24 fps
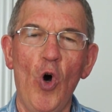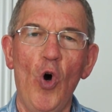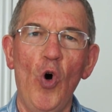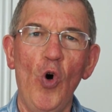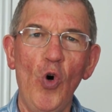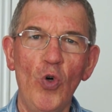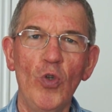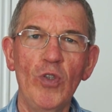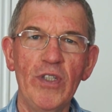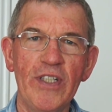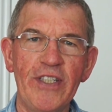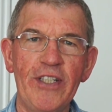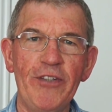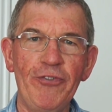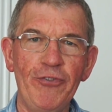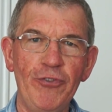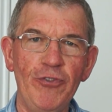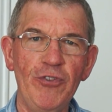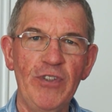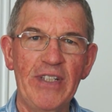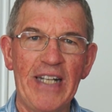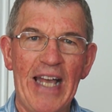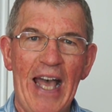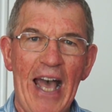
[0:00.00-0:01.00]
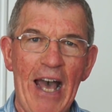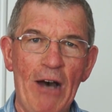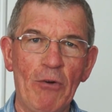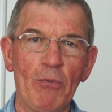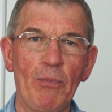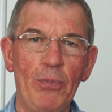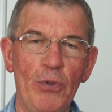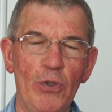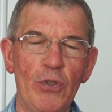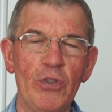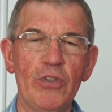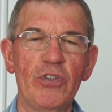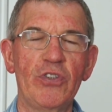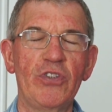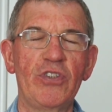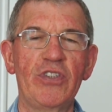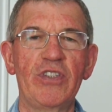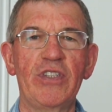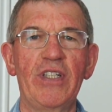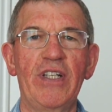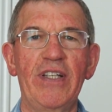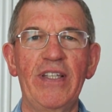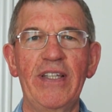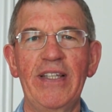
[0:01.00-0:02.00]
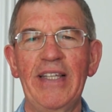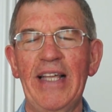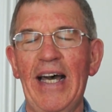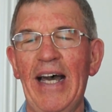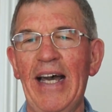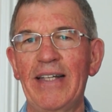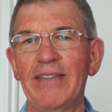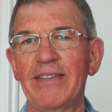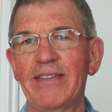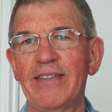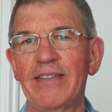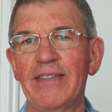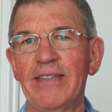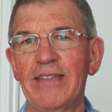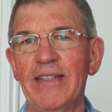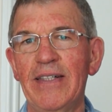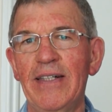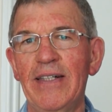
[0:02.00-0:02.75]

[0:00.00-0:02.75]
all the different outputs that